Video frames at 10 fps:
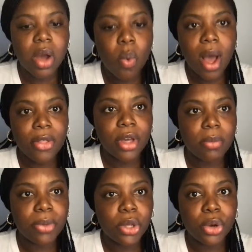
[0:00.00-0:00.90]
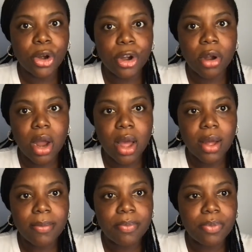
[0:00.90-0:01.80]
while the computer
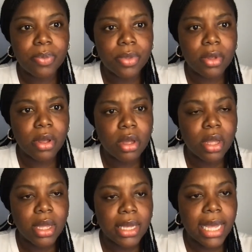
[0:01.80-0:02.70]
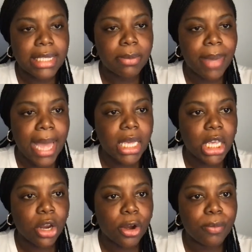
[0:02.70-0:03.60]
gets back
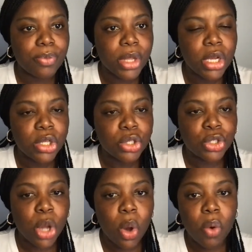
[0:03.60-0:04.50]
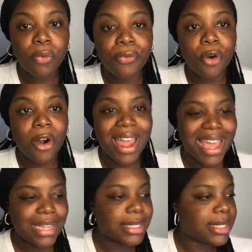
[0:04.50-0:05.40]
here. So for
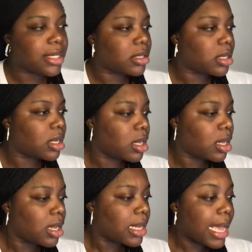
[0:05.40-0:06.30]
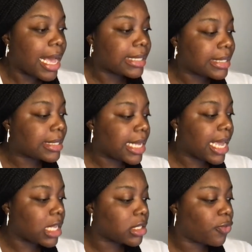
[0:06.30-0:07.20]
S
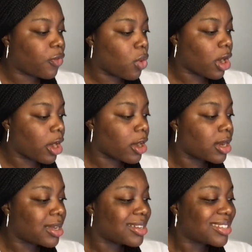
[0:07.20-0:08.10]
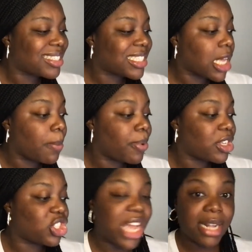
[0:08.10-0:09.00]
stands for
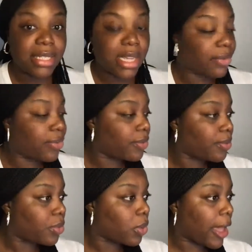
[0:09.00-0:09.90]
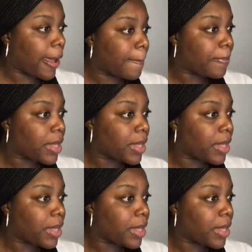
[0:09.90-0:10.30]
subjective, okay?